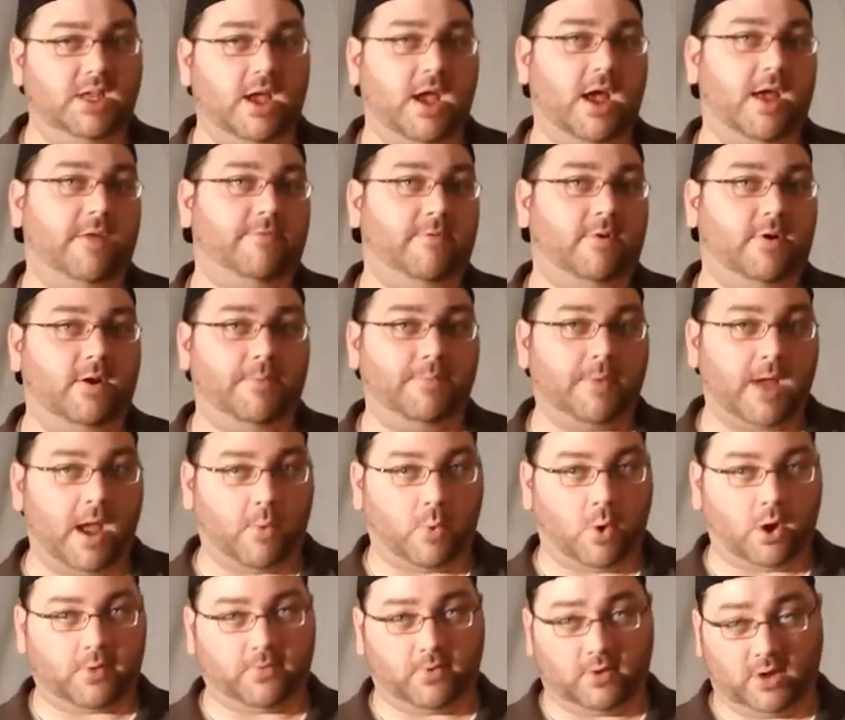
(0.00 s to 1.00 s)
I
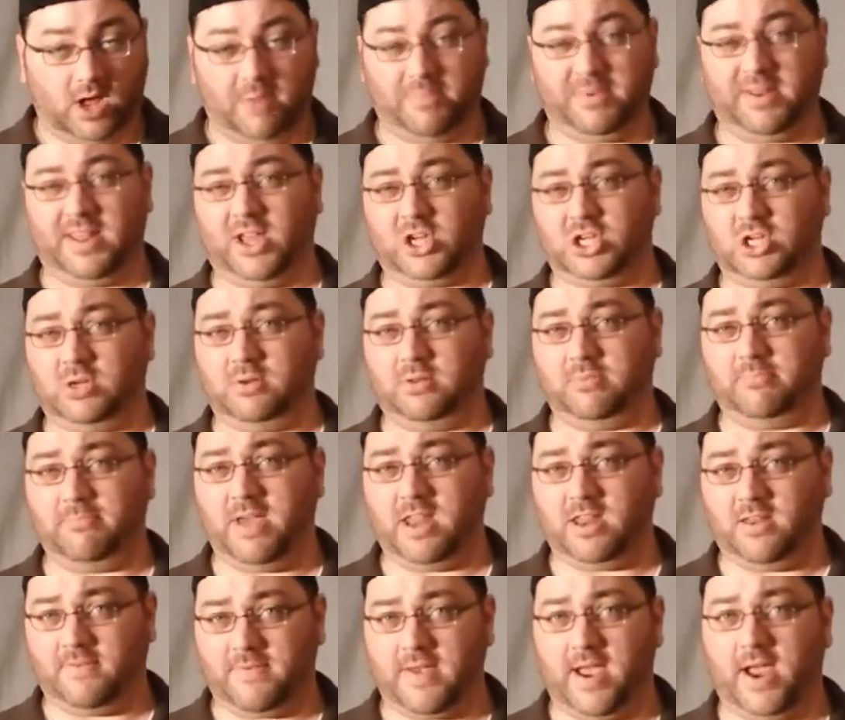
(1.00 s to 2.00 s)
worked for a company that actually
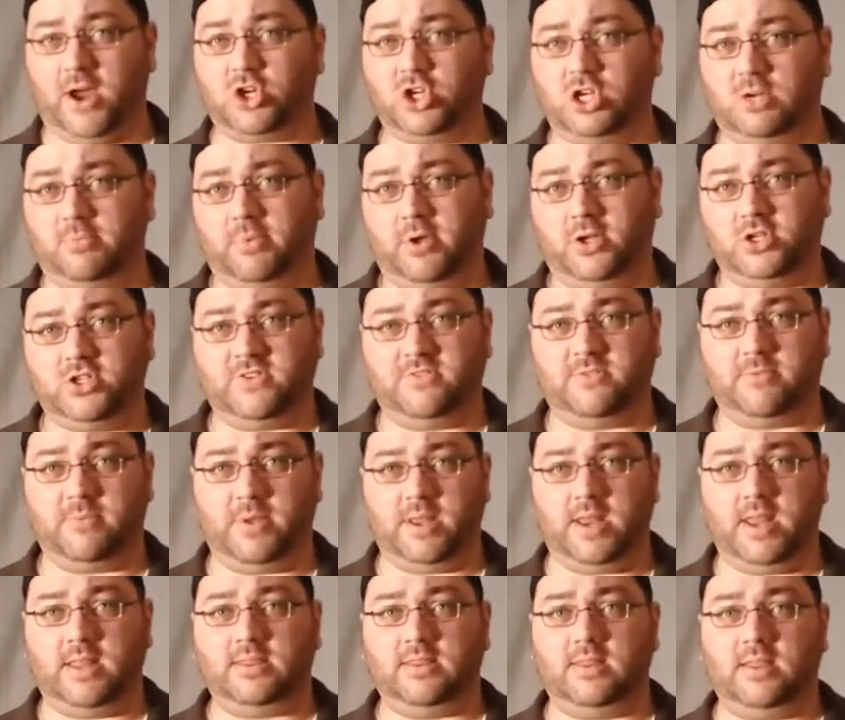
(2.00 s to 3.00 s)
manufactured a bunch of them,
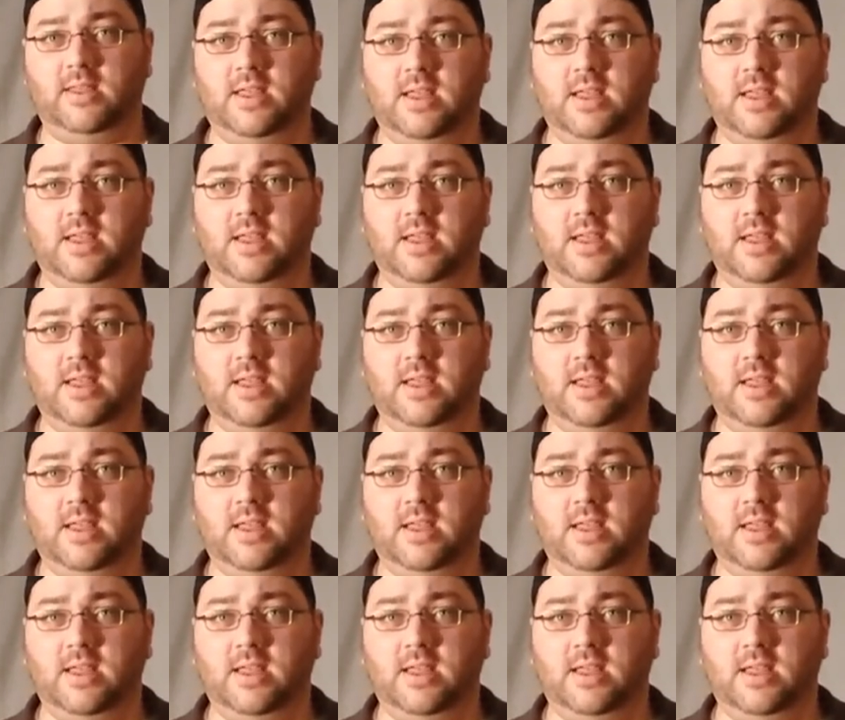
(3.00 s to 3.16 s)
and